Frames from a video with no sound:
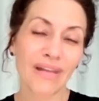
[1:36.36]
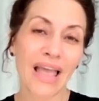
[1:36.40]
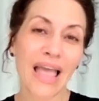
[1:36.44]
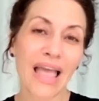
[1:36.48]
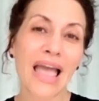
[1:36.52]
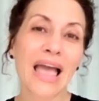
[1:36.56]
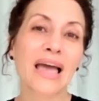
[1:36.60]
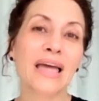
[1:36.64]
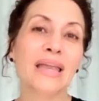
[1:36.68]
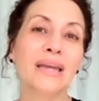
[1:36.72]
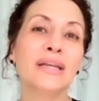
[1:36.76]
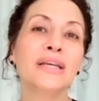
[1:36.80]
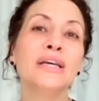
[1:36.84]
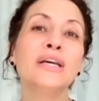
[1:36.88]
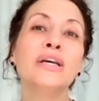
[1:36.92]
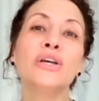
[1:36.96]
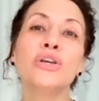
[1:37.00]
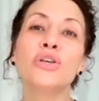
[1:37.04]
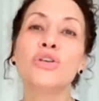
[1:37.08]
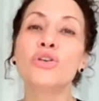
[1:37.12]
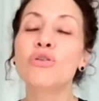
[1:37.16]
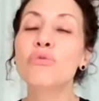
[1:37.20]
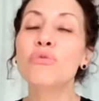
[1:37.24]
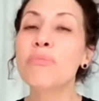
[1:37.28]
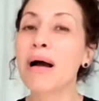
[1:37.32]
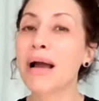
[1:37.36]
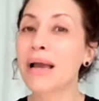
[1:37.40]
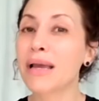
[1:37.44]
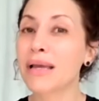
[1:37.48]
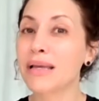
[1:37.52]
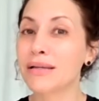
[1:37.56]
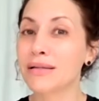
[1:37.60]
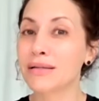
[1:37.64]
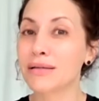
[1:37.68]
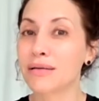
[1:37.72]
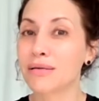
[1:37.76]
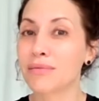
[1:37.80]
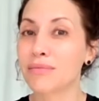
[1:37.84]
And you
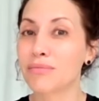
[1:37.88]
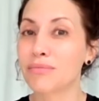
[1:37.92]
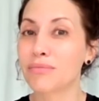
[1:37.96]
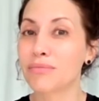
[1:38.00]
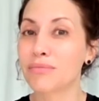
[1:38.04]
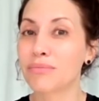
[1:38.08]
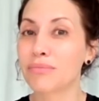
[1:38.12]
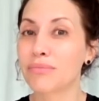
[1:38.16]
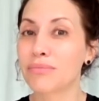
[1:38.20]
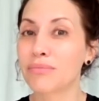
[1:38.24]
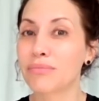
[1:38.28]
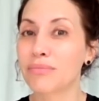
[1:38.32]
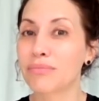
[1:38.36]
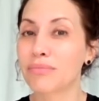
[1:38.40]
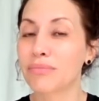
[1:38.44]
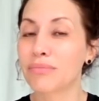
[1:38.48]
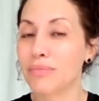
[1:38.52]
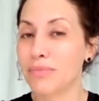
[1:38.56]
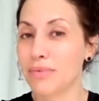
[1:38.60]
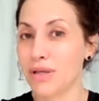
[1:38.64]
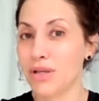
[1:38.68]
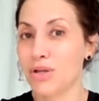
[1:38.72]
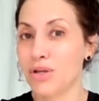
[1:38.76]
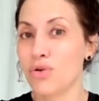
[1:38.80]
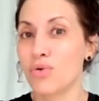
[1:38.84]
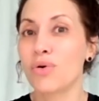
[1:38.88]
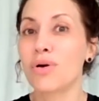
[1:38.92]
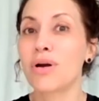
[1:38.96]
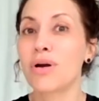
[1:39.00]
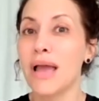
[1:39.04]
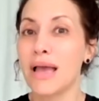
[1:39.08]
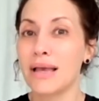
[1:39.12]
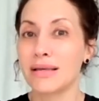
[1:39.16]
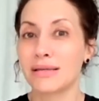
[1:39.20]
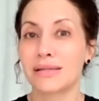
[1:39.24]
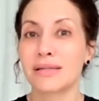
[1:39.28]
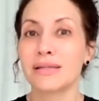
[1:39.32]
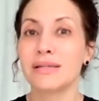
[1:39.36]
might, in your
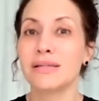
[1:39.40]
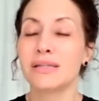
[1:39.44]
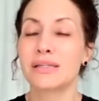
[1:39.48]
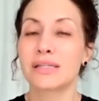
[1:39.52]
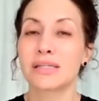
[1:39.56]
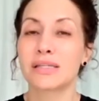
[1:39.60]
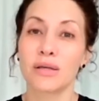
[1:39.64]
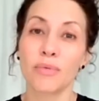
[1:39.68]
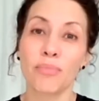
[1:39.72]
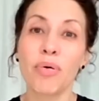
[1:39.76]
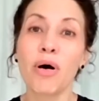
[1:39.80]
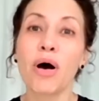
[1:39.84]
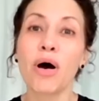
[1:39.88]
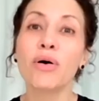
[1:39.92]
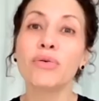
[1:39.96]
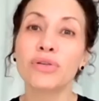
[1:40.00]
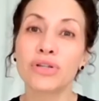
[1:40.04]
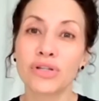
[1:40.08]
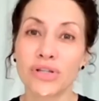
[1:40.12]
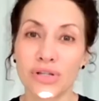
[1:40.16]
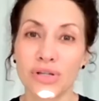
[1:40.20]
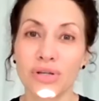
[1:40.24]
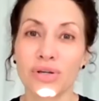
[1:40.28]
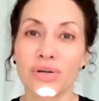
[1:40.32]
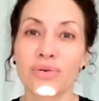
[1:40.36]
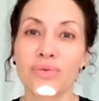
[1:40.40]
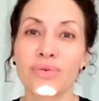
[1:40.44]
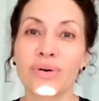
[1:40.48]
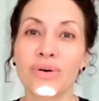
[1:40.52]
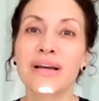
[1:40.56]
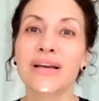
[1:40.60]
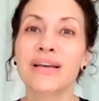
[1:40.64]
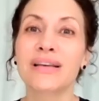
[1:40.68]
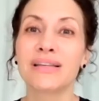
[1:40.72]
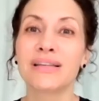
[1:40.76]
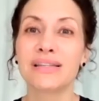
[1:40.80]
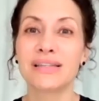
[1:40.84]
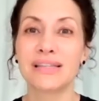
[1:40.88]
essence, supposed to
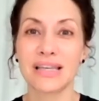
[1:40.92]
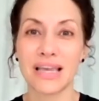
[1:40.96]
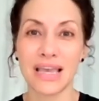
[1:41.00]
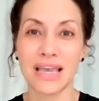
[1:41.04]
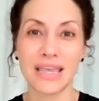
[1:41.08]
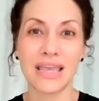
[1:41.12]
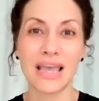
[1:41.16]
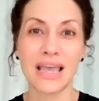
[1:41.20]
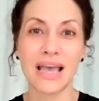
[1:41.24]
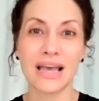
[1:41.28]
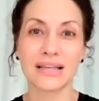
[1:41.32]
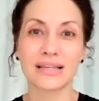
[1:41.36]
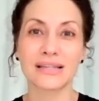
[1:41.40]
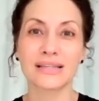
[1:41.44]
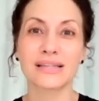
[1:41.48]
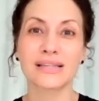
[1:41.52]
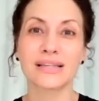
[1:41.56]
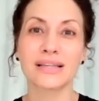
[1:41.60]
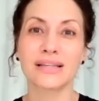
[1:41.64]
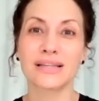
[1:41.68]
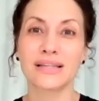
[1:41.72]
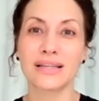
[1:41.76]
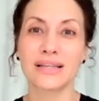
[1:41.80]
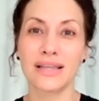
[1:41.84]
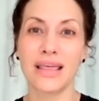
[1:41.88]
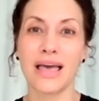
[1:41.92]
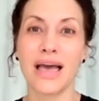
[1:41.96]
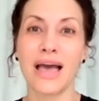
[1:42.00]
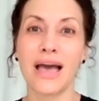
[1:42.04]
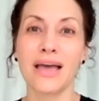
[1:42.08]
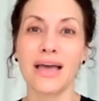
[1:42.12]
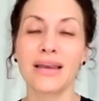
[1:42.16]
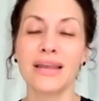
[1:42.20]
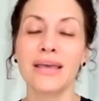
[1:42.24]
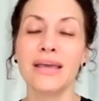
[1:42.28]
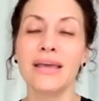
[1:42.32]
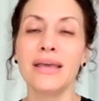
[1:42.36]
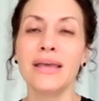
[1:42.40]
say yes to
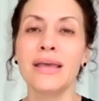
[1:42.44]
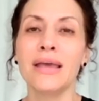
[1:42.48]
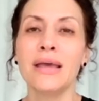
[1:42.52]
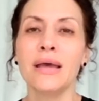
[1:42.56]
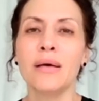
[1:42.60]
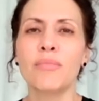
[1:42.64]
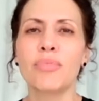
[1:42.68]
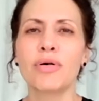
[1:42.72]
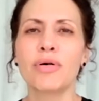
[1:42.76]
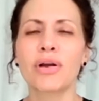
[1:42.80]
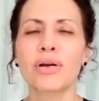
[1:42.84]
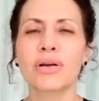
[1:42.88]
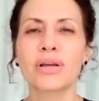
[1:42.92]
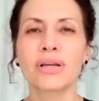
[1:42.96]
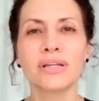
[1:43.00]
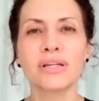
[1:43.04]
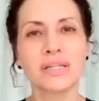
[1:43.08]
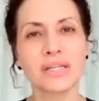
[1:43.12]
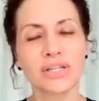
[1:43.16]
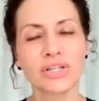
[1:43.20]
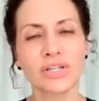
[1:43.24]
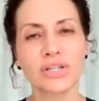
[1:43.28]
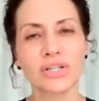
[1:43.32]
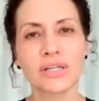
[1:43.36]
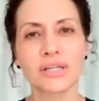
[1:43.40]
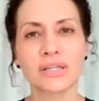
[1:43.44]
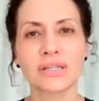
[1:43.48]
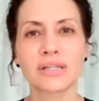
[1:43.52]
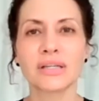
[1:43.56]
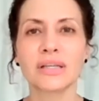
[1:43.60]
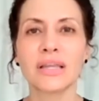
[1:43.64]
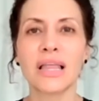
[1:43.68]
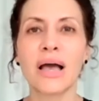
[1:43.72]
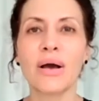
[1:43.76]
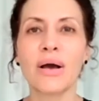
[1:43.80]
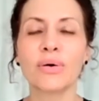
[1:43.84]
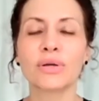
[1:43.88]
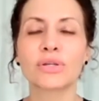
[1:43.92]
that. But our conditioning doesn't
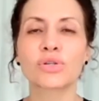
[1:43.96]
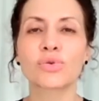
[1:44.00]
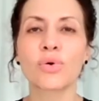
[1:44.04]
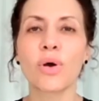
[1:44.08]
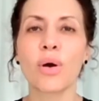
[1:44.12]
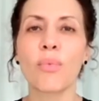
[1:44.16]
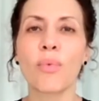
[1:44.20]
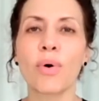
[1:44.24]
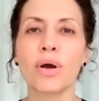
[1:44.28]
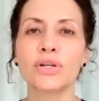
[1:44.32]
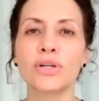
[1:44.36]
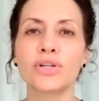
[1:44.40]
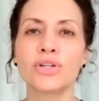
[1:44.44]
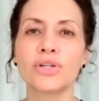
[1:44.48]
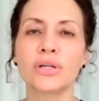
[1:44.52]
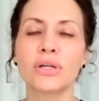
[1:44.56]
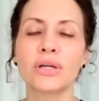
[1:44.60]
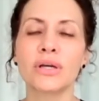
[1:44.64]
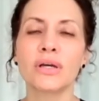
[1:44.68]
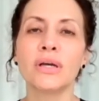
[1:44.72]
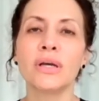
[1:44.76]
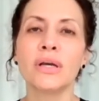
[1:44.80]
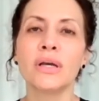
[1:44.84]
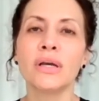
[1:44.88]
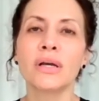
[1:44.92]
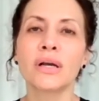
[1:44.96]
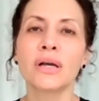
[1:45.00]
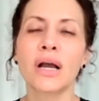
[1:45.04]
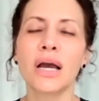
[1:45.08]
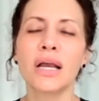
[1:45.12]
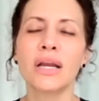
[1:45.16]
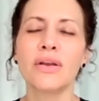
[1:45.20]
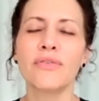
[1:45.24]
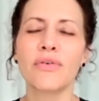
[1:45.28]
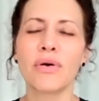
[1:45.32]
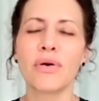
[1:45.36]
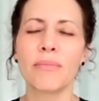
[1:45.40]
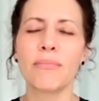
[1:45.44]
allow us. So I want you to
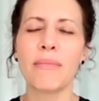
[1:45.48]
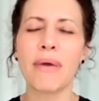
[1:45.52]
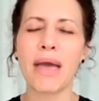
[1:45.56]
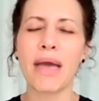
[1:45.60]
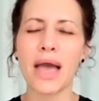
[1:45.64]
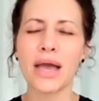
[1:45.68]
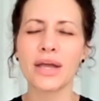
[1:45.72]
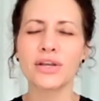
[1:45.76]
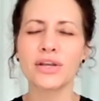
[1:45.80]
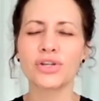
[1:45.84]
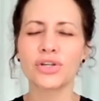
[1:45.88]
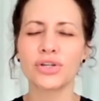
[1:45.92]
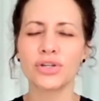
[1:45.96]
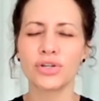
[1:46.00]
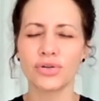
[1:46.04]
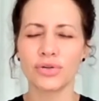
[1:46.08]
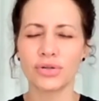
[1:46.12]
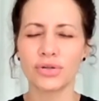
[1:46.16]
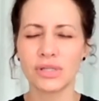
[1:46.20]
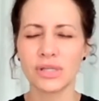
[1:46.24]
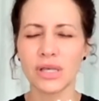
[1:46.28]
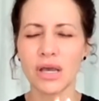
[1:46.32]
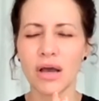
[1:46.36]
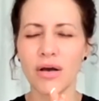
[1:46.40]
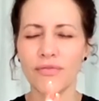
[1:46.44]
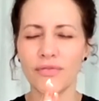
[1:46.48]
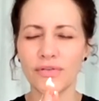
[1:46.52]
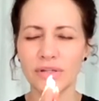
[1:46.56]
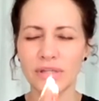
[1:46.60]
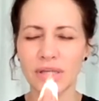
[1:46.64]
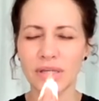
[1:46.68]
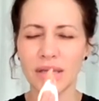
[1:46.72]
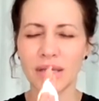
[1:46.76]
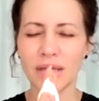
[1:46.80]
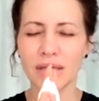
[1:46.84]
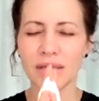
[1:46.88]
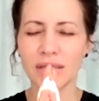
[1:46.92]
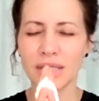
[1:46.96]
kind of imagine yourself, as
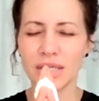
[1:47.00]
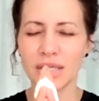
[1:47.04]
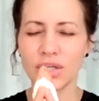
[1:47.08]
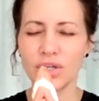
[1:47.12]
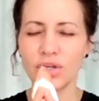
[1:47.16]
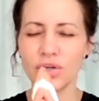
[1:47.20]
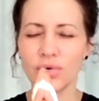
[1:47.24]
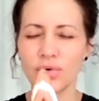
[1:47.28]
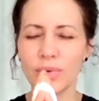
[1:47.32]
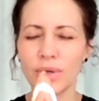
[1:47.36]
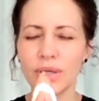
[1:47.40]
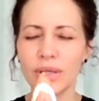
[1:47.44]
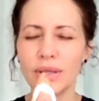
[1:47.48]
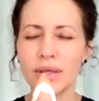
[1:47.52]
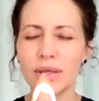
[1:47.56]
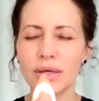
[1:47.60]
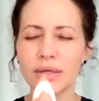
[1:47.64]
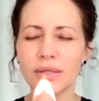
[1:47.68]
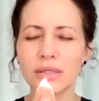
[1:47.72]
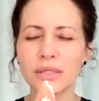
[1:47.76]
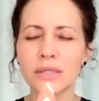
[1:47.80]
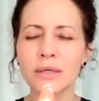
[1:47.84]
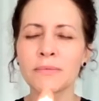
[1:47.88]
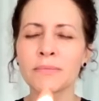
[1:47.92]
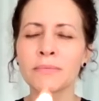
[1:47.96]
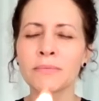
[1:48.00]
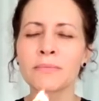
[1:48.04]
I continue to read this,